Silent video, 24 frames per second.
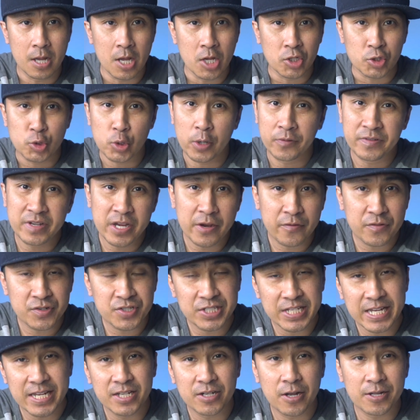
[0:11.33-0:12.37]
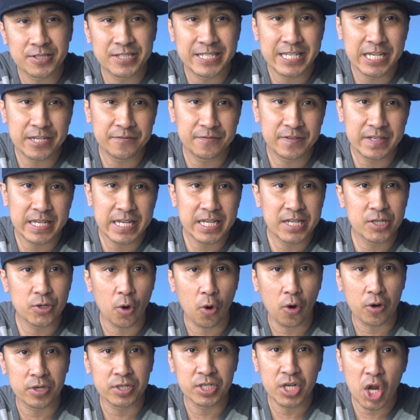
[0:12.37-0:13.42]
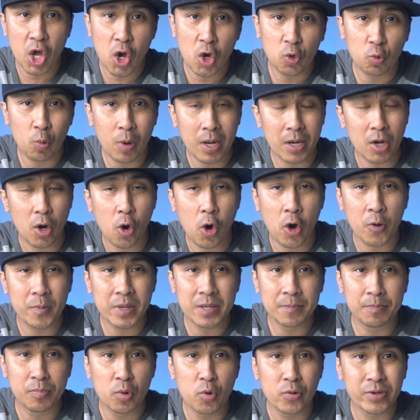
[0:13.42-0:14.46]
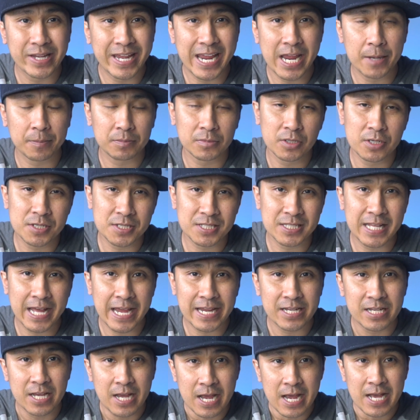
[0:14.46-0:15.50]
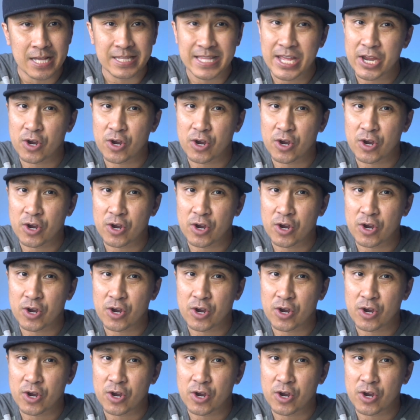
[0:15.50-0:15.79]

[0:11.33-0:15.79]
So have you ever seen on TV or know what Army boot camp looks like? They